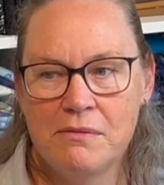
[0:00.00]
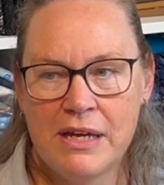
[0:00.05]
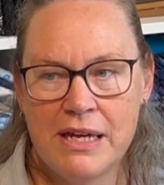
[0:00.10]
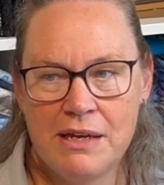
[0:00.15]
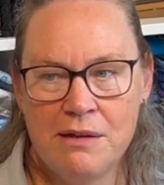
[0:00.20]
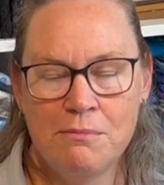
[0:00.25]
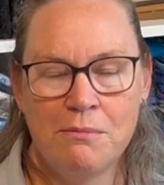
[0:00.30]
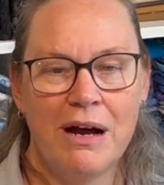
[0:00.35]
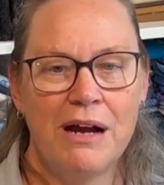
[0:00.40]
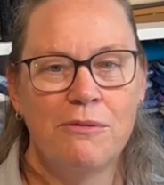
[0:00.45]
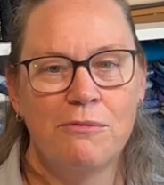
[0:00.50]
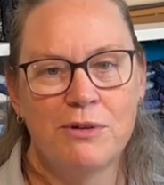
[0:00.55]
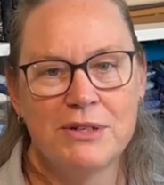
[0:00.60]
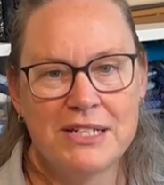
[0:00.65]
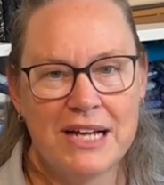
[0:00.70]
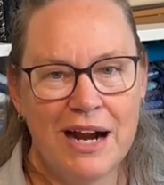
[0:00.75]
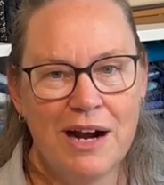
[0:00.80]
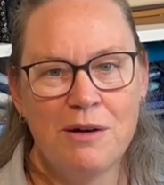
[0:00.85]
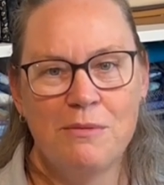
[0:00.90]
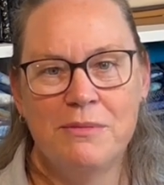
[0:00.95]
In my
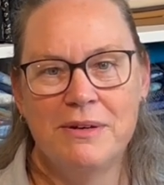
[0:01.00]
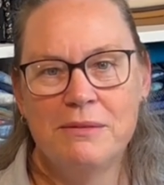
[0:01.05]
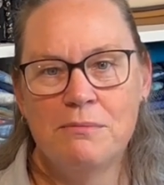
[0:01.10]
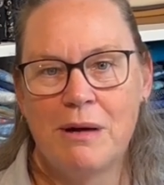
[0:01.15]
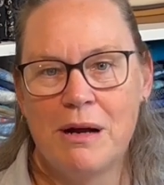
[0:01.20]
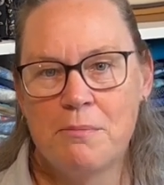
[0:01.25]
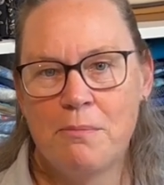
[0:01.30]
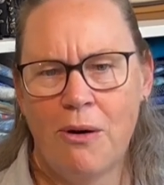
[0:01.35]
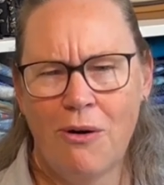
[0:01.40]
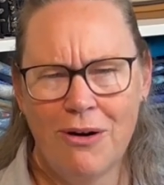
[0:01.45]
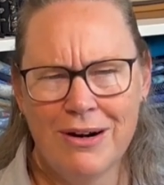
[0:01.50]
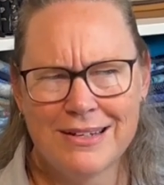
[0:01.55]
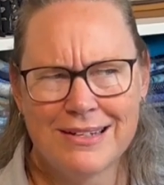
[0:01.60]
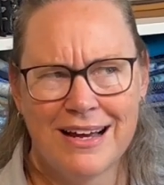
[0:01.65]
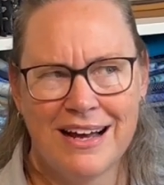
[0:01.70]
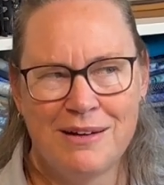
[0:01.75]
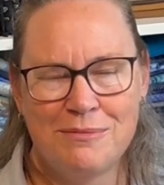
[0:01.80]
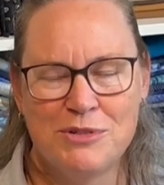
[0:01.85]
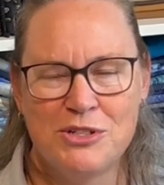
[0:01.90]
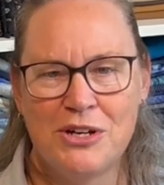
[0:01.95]
retirement, my
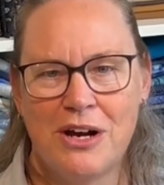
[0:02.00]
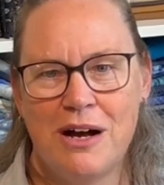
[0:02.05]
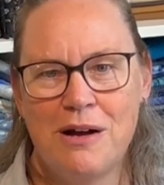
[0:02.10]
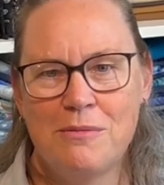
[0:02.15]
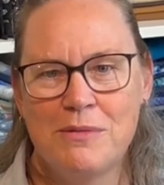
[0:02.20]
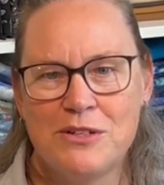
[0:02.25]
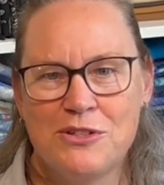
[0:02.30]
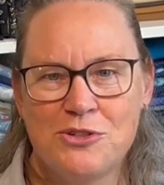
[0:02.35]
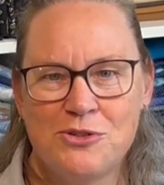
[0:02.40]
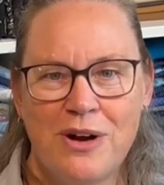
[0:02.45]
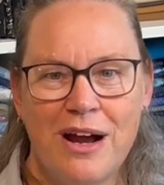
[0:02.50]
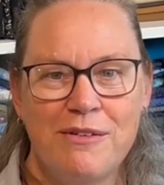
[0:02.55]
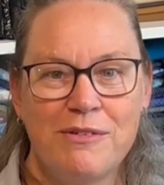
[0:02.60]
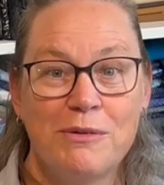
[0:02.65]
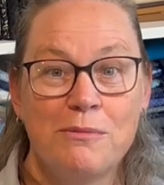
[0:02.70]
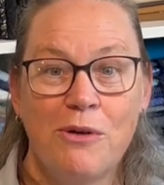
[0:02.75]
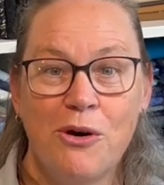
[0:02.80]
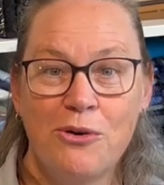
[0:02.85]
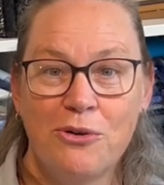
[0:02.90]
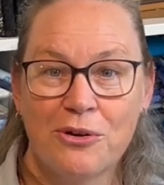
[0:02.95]
part-time job is
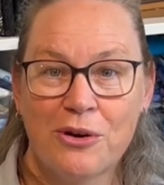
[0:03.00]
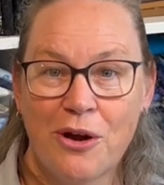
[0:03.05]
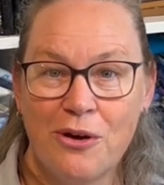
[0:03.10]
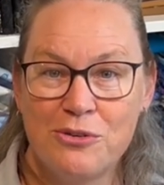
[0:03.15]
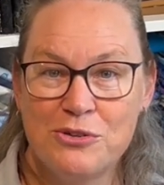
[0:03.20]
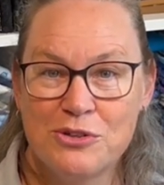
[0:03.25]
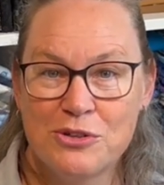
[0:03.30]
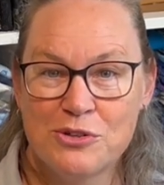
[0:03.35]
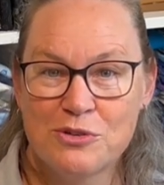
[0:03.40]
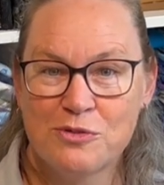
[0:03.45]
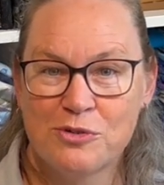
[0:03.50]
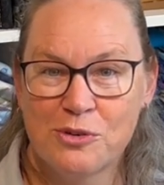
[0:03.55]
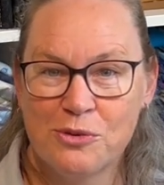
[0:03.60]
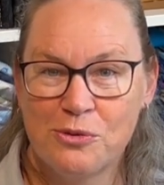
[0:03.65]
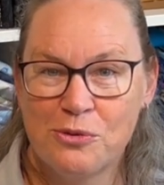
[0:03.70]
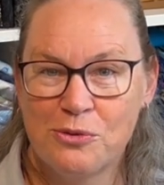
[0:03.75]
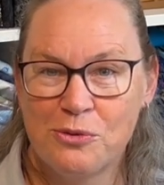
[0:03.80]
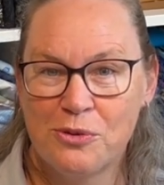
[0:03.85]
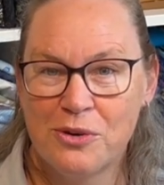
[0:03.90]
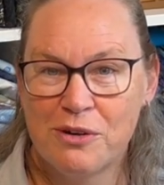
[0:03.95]
driving motor coaches
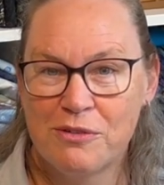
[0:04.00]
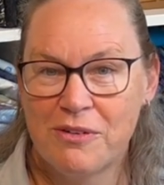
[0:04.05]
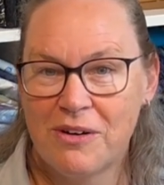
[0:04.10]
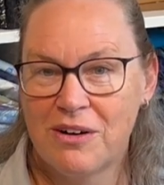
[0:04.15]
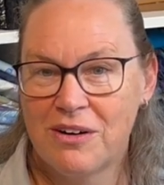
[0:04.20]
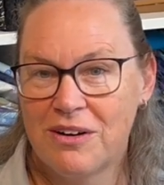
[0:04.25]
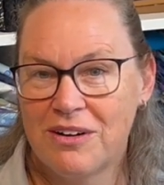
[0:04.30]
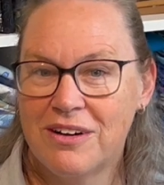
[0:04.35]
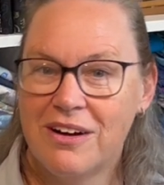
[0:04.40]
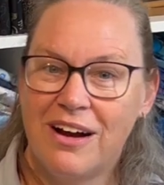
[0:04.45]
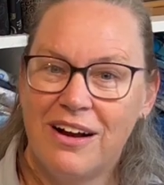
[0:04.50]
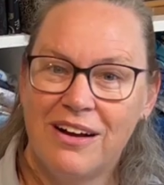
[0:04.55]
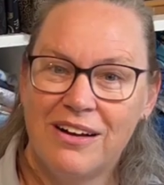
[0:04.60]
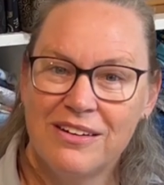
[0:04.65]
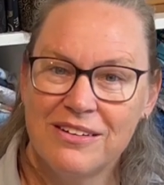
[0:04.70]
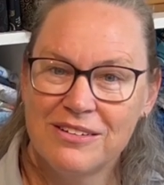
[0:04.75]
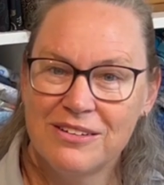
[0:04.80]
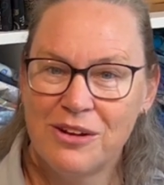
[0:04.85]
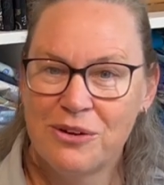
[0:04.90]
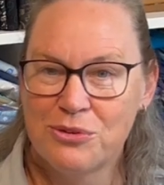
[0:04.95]
for one of our
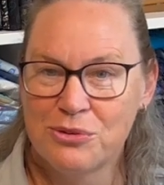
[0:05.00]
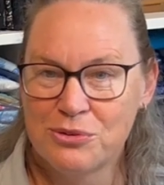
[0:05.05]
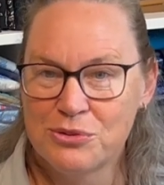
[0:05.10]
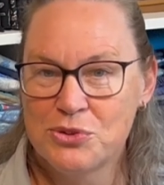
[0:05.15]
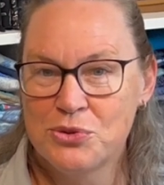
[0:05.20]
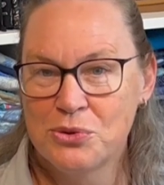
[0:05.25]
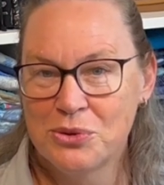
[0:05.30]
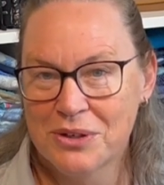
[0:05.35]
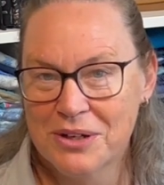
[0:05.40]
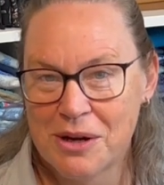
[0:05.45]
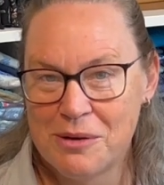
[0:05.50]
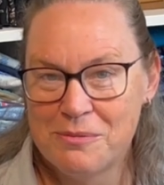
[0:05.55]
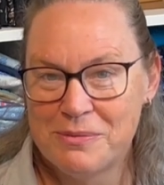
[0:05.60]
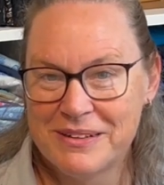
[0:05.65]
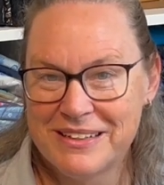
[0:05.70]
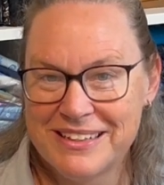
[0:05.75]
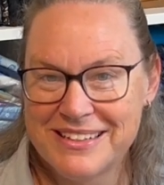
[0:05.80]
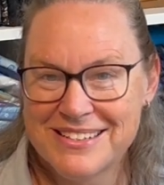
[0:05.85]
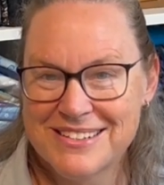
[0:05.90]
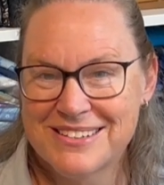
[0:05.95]
local tour
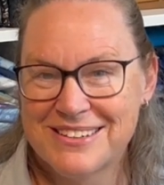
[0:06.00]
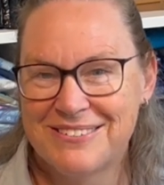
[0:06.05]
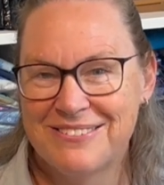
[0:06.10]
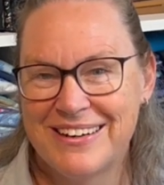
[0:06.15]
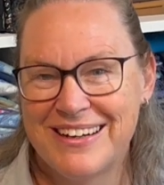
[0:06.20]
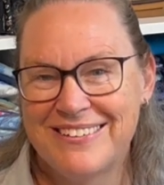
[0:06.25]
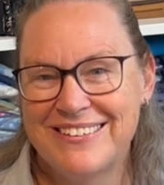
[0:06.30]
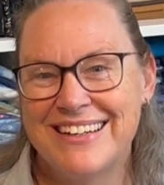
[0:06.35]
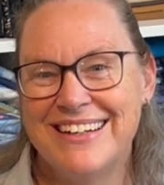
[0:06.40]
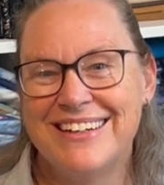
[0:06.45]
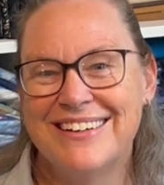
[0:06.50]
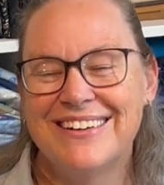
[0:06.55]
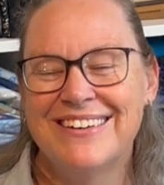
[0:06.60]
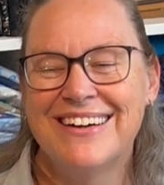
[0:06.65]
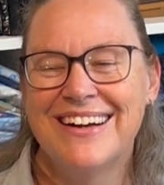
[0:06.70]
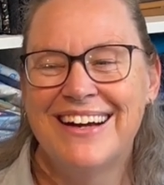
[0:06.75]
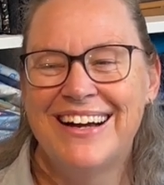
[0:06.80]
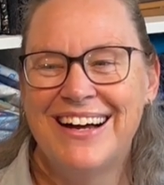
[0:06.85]
companies around here.